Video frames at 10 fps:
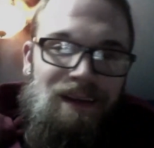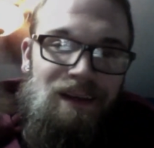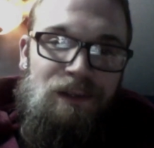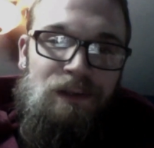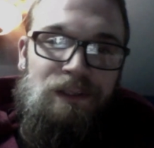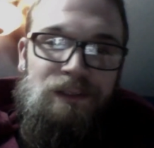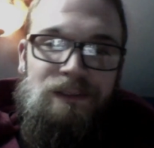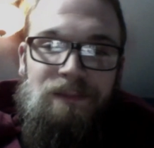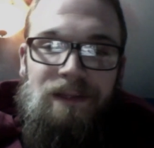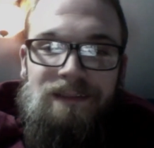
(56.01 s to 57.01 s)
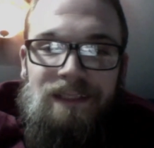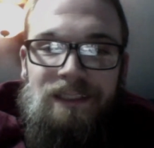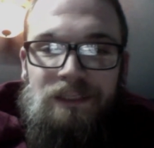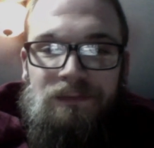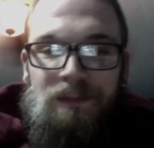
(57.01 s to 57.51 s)
You can use
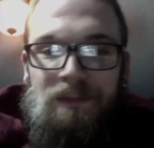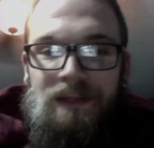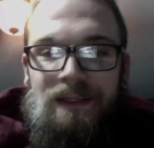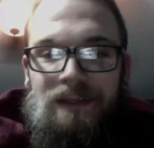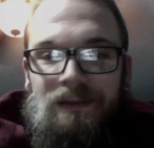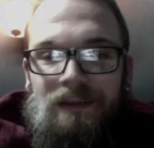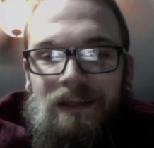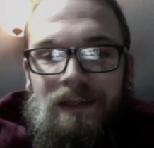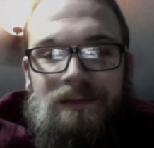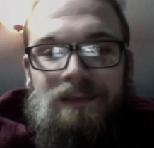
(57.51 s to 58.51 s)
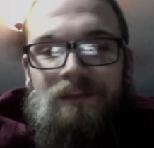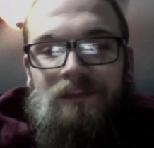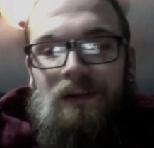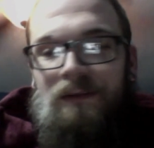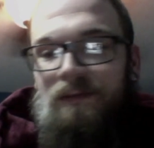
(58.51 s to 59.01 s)
meditation for many different things
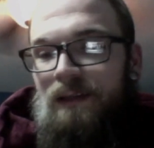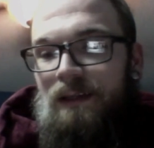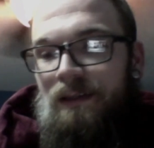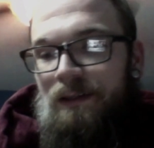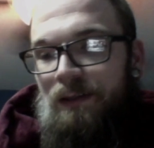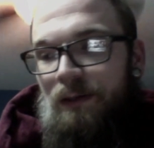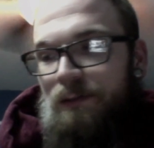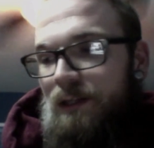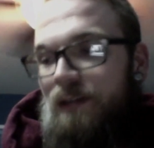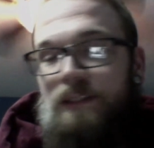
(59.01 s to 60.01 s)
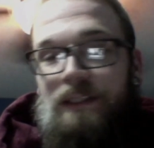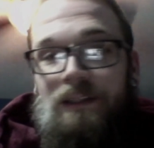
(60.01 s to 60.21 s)
involving, you know, charging your